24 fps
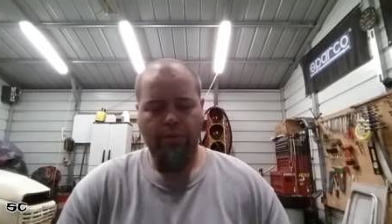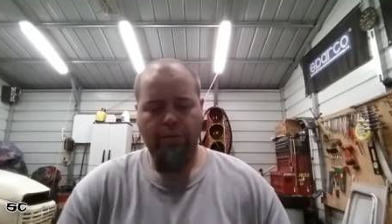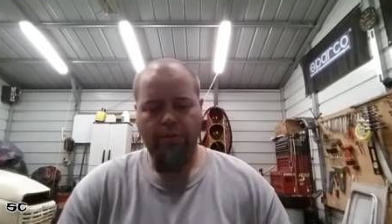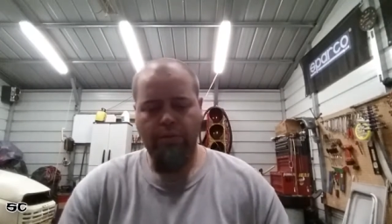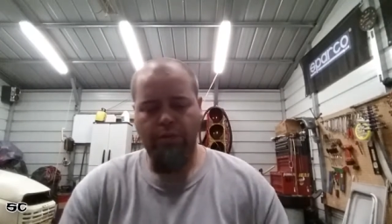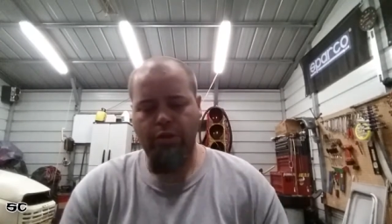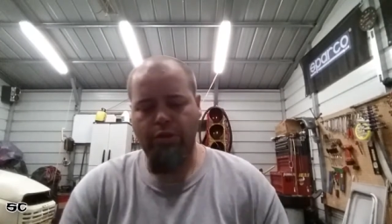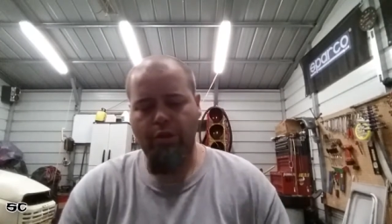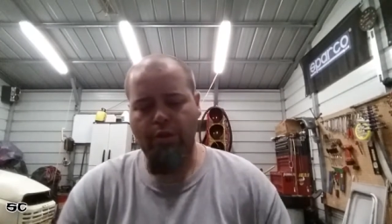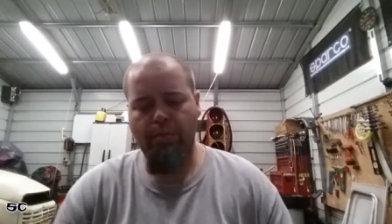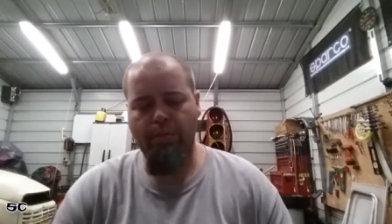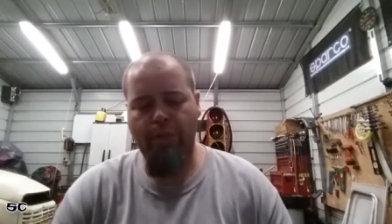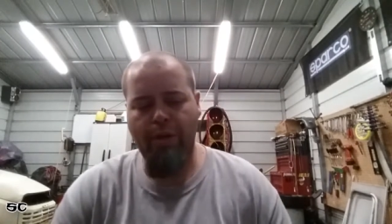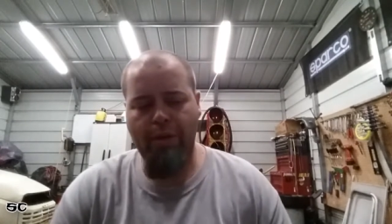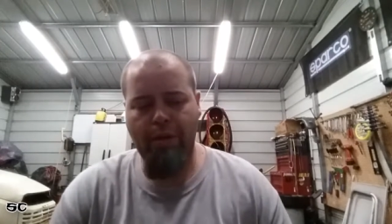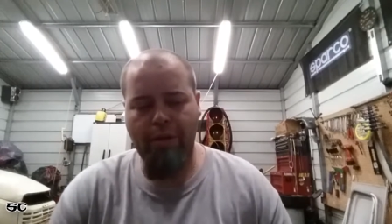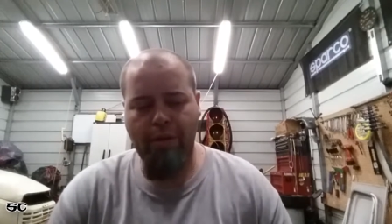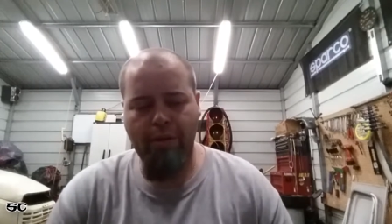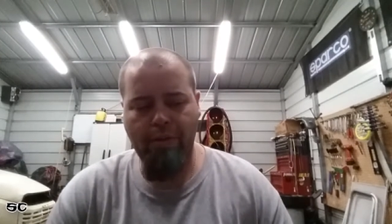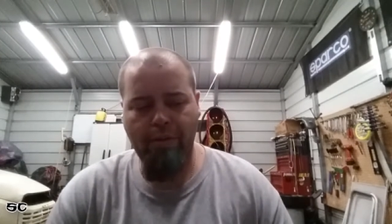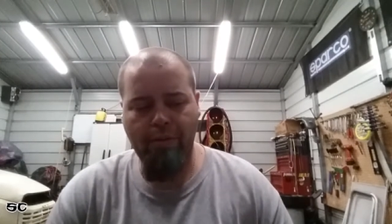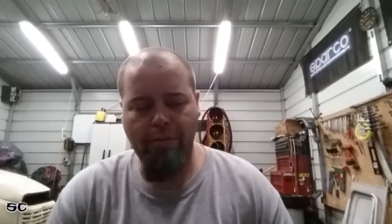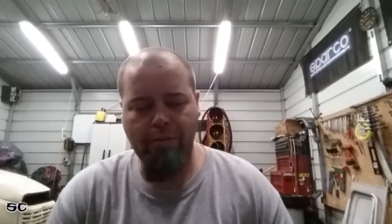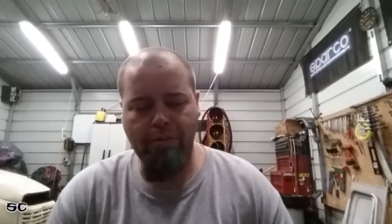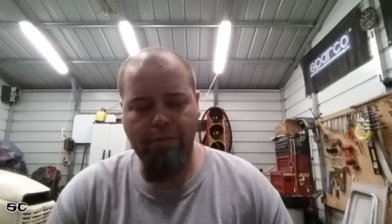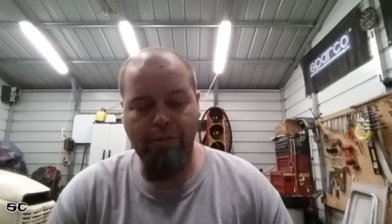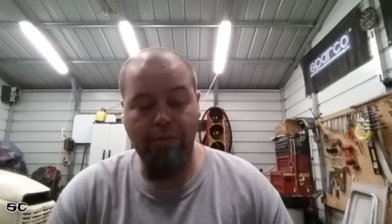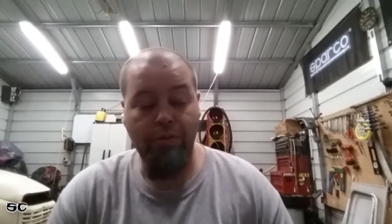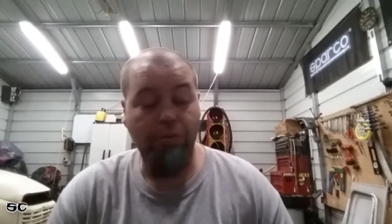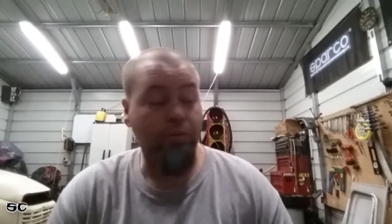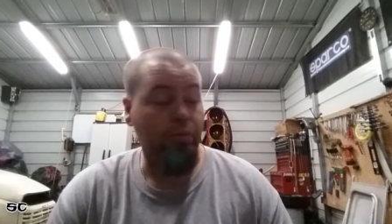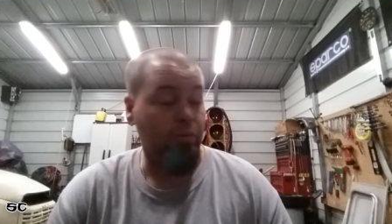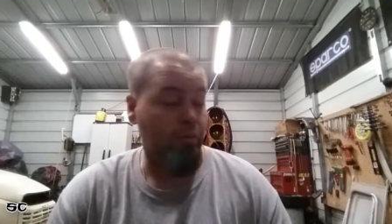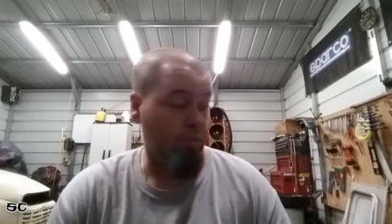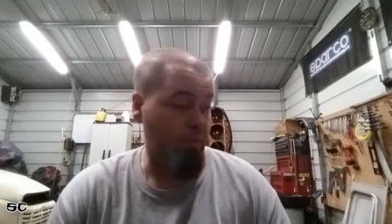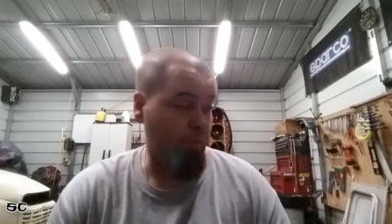Some may go
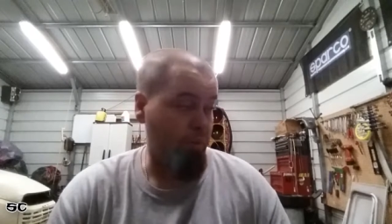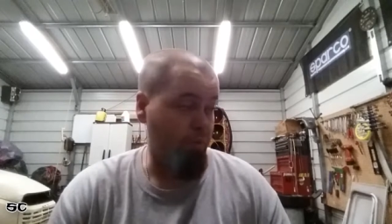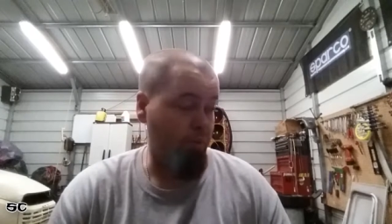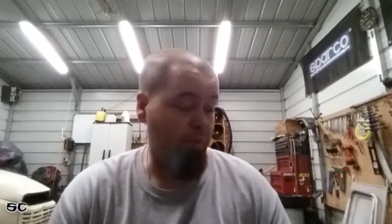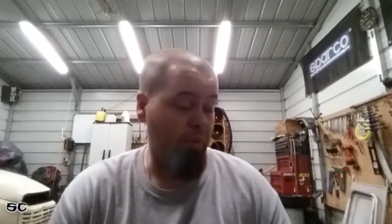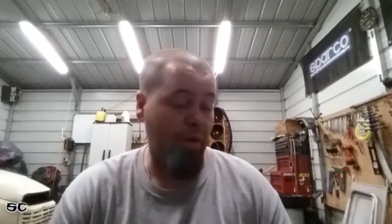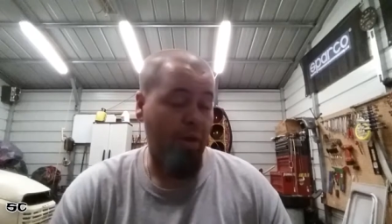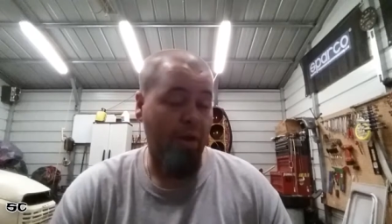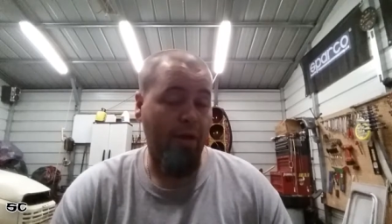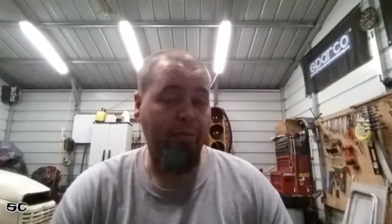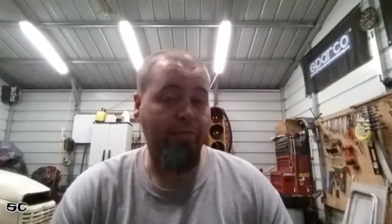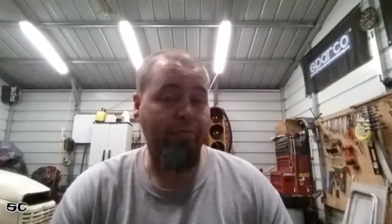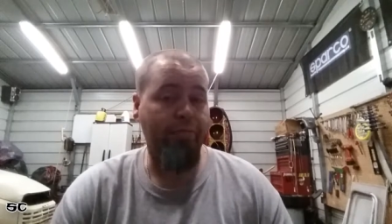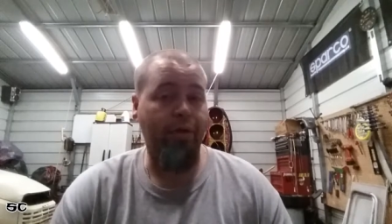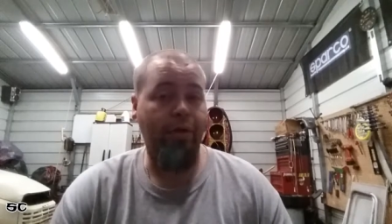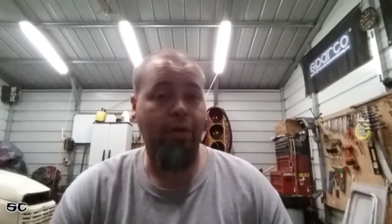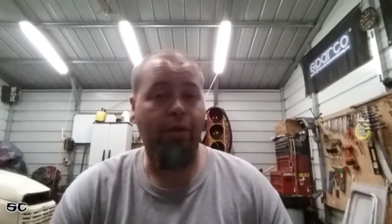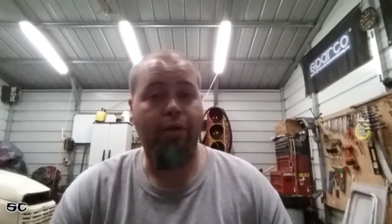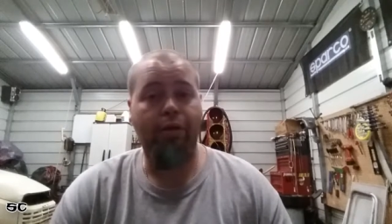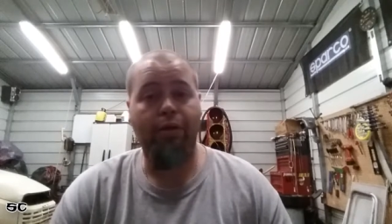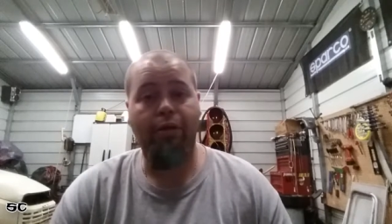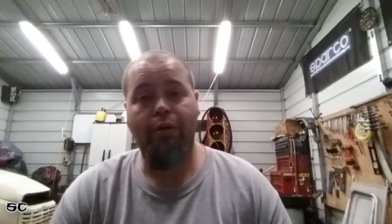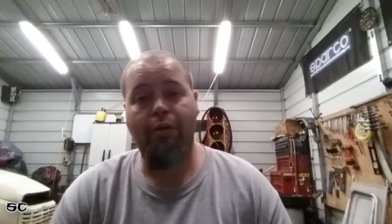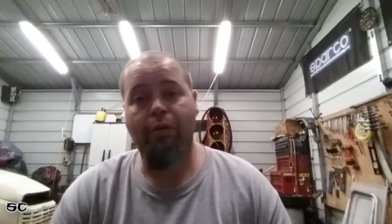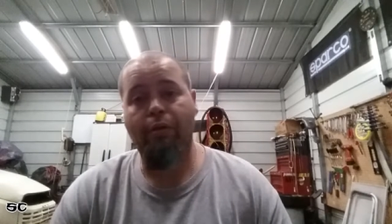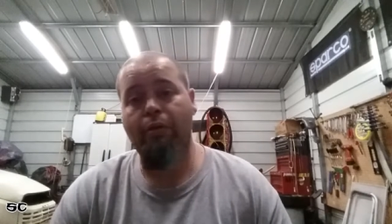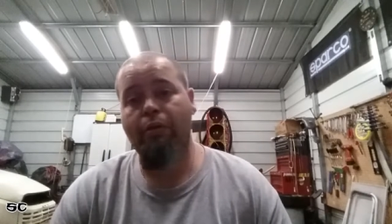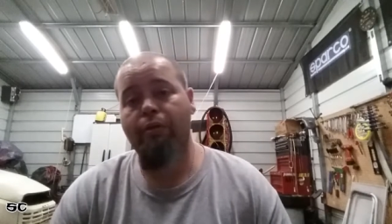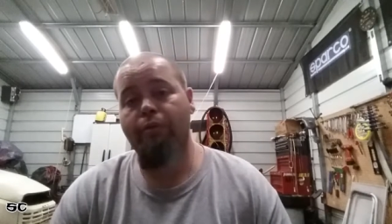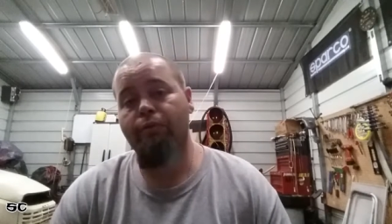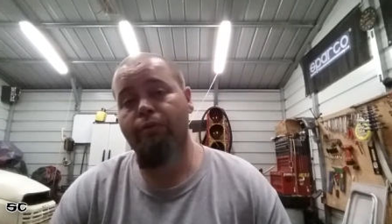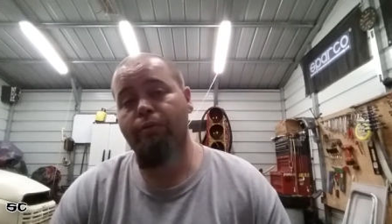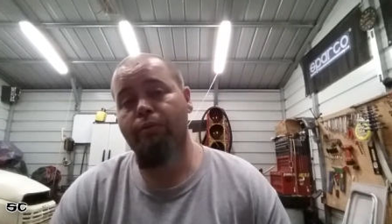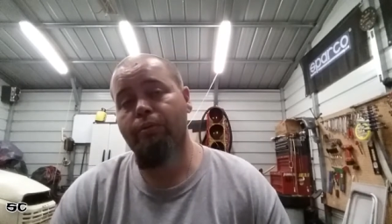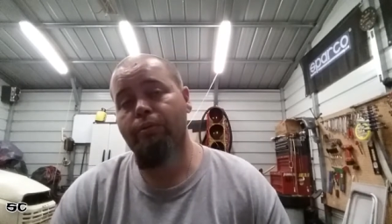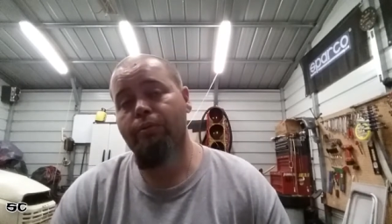to the one we have right here in
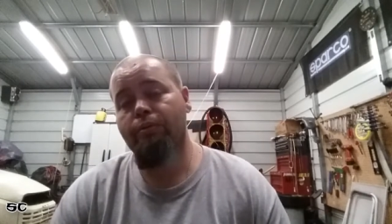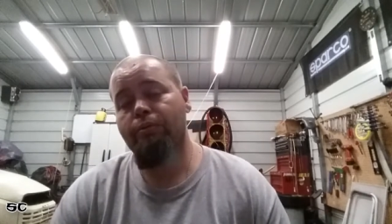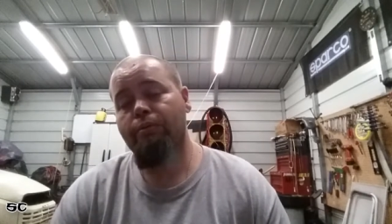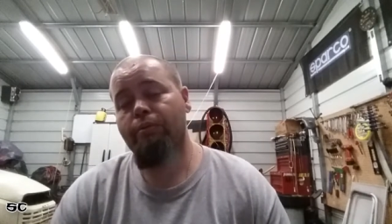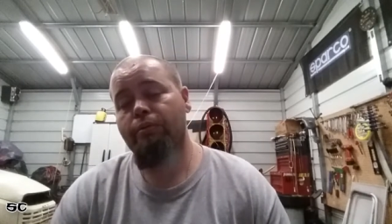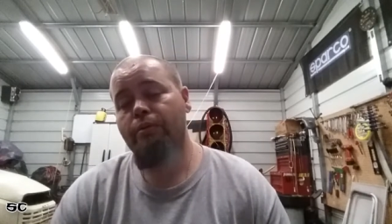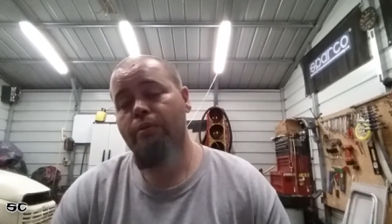Greenville,